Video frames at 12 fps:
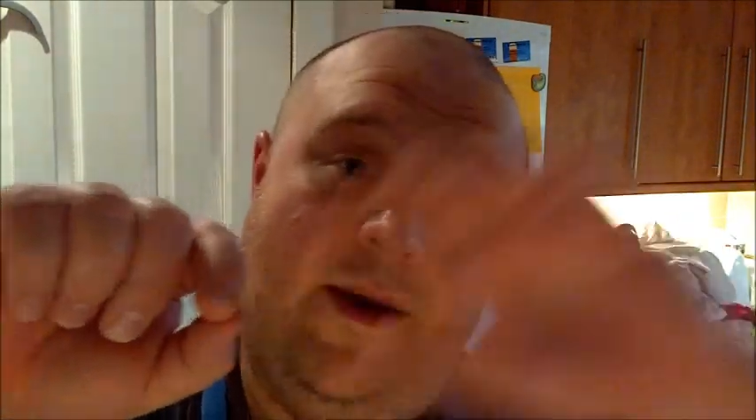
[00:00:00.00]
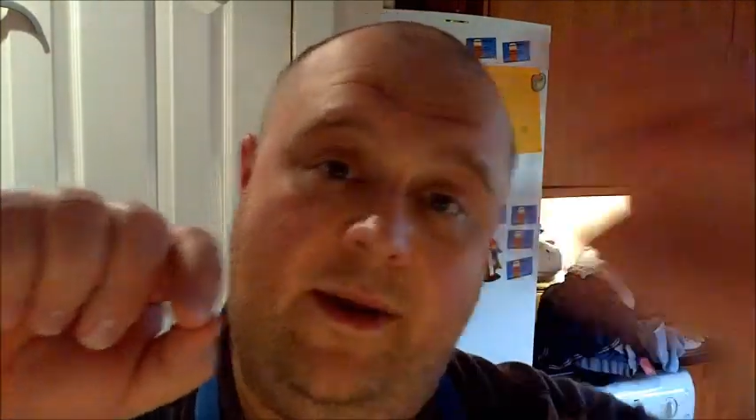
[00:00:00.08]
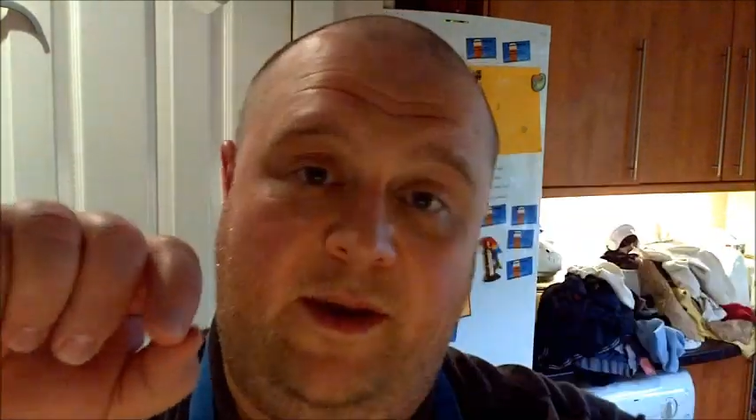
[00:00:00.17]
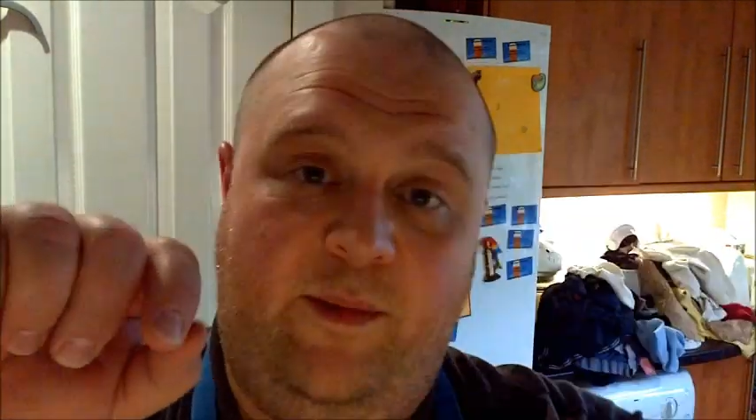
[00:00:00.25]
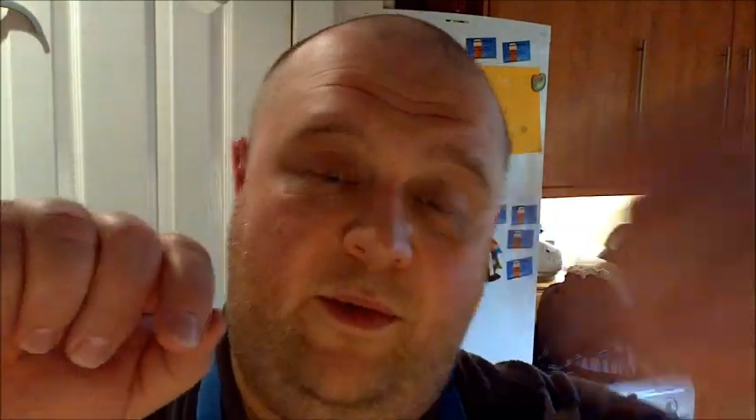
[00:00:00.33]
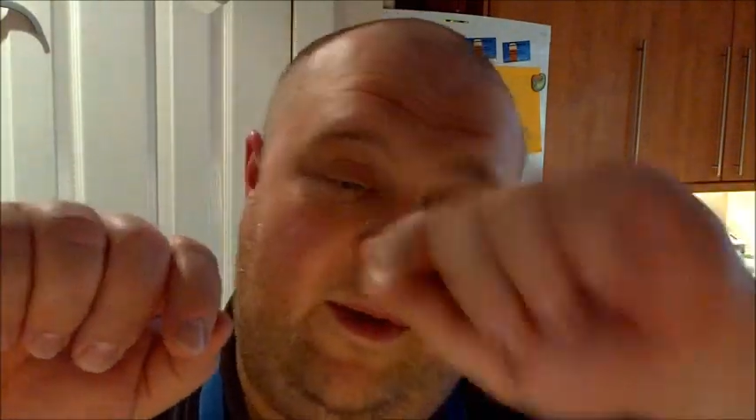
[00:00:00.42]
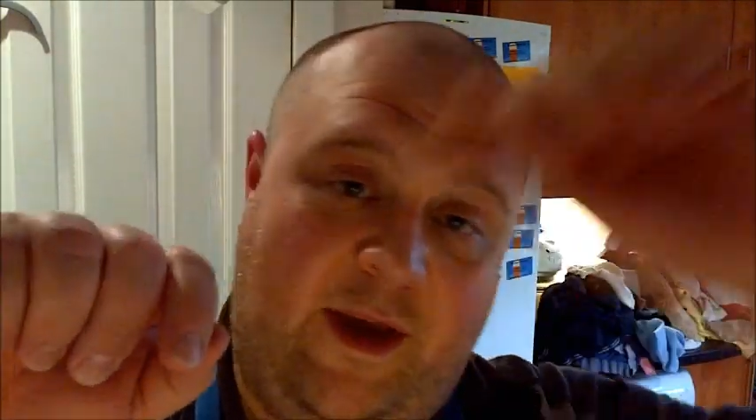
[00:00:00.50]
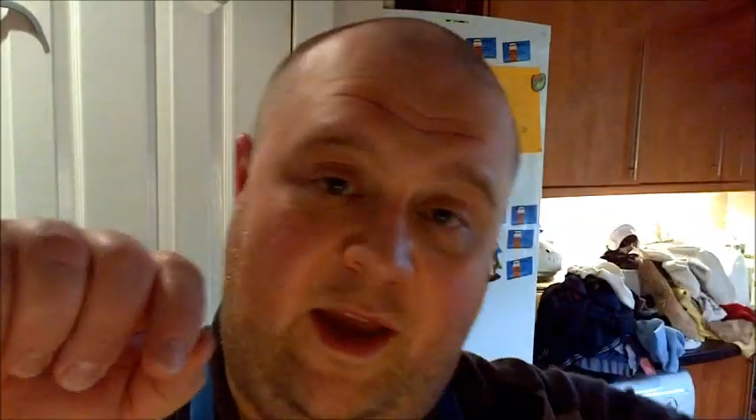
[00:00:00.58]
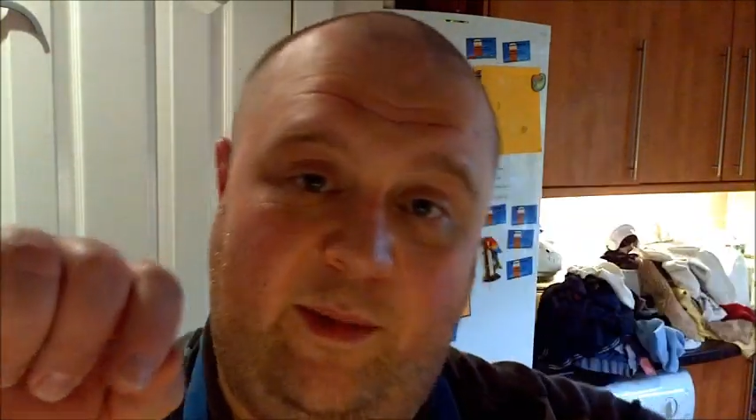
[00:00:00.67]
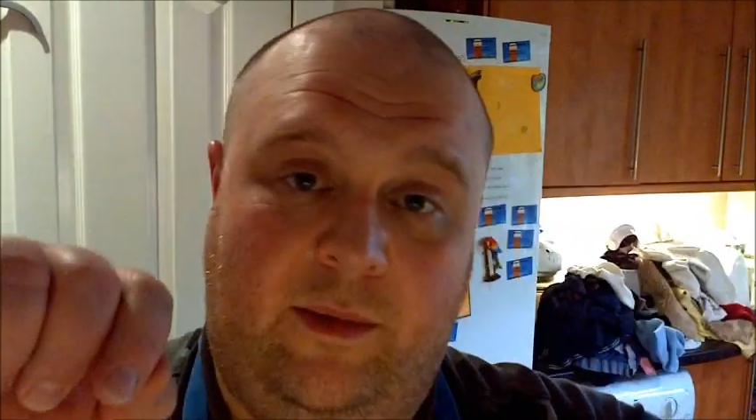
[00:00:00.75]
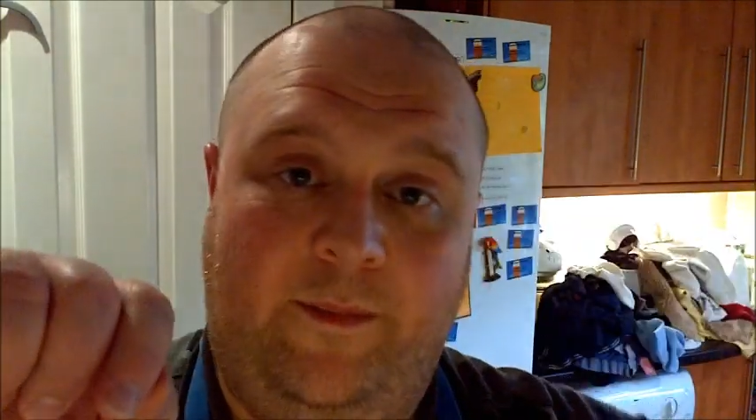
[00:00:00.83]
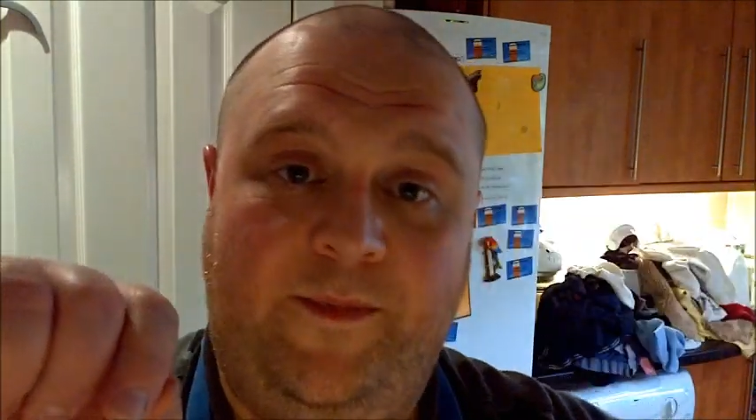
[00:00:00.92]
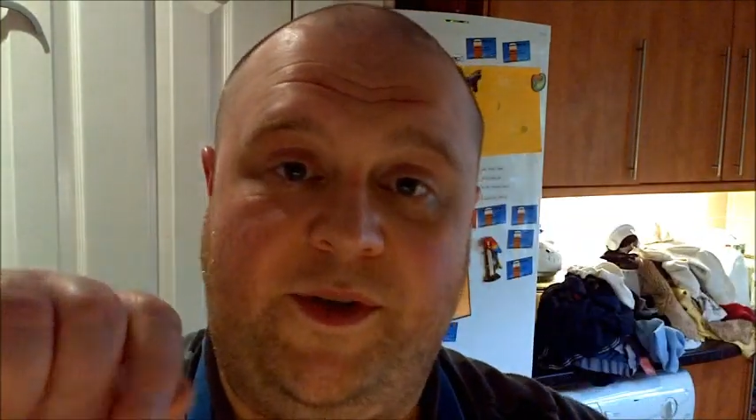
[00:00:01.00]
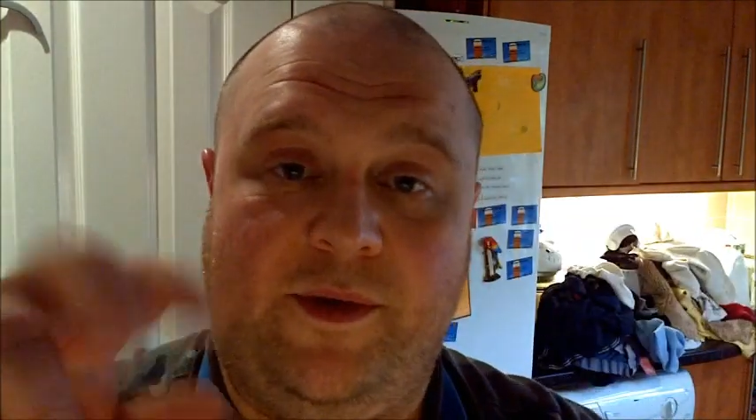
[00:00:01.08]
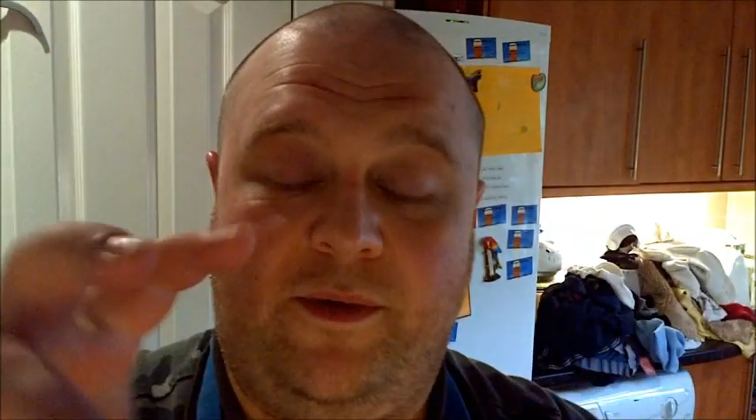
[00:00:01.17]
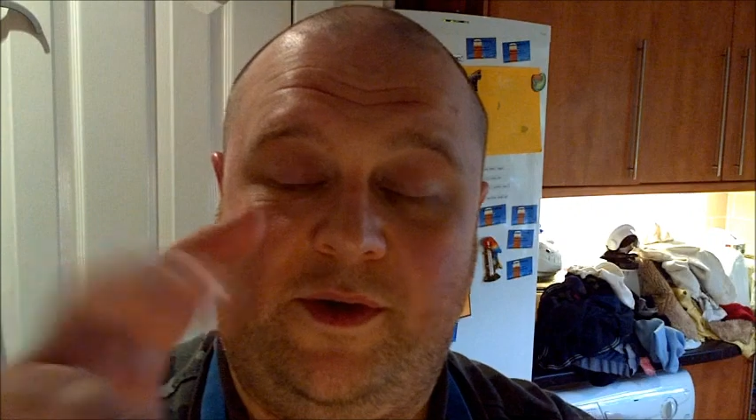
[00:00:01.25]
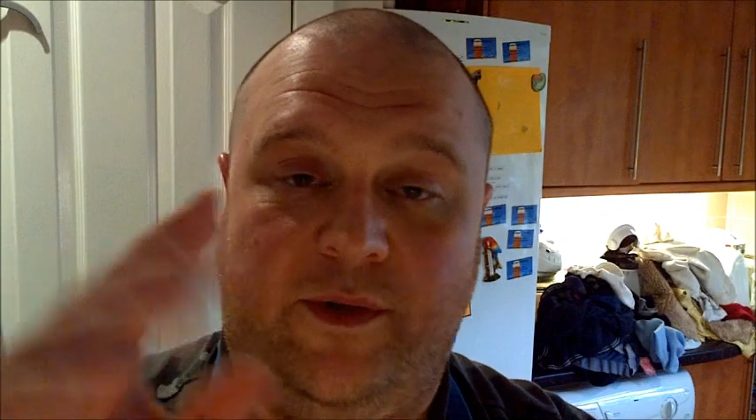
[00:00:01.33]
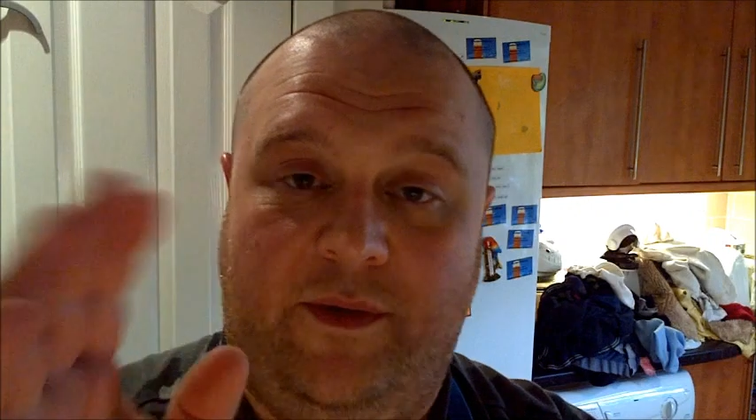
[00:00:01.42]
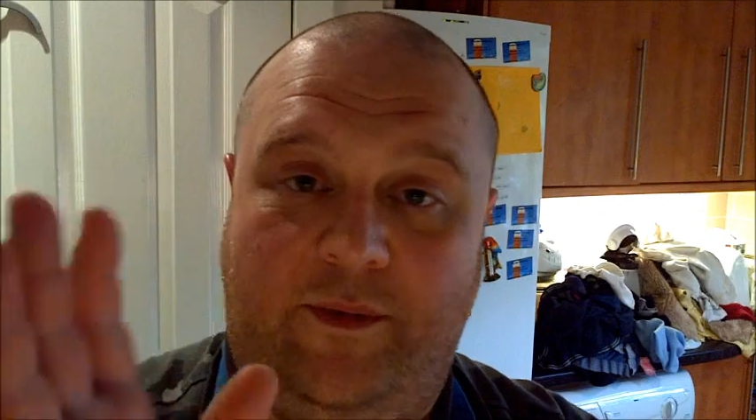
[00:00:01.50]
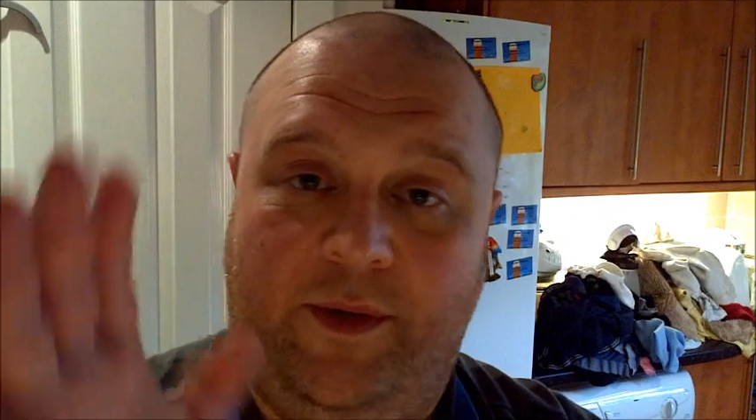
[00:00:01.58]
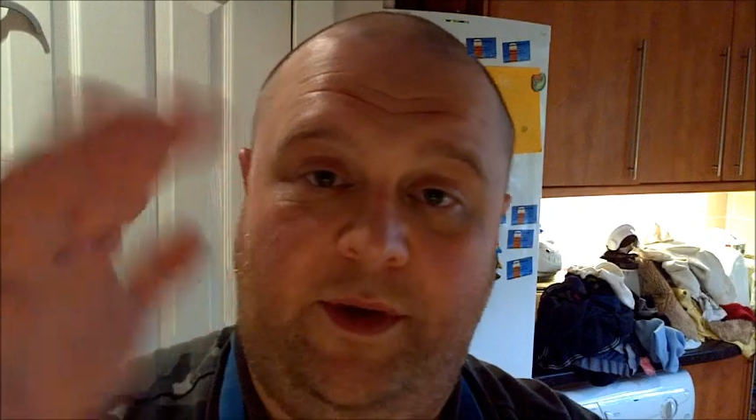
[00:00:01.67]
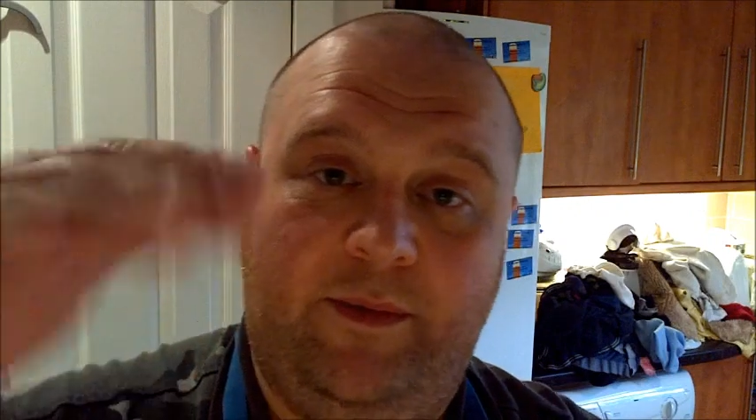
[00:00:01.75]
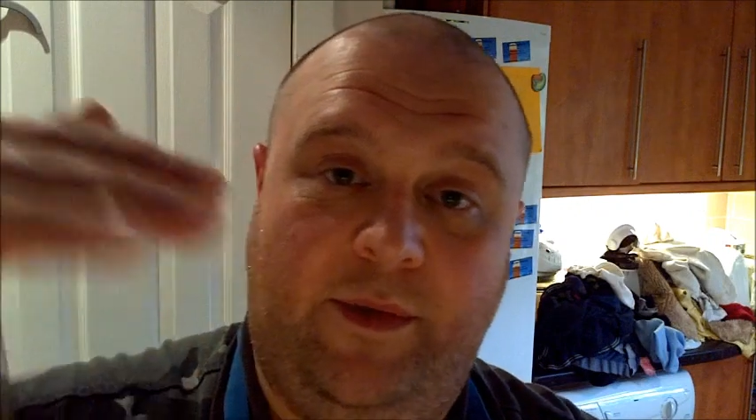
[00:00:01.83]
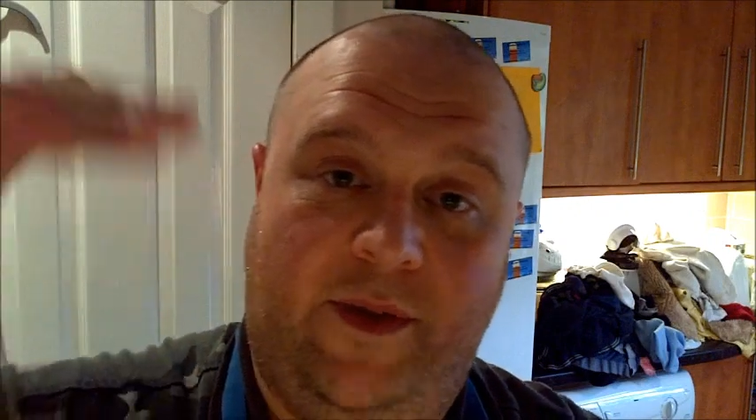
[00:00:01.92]
and you put the cable so that
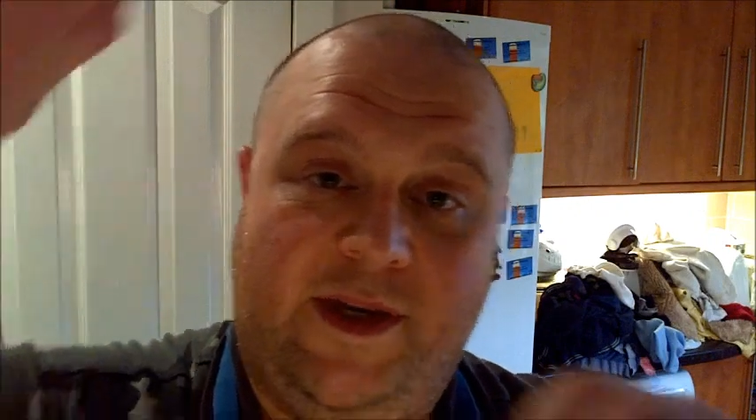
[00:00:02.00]
when the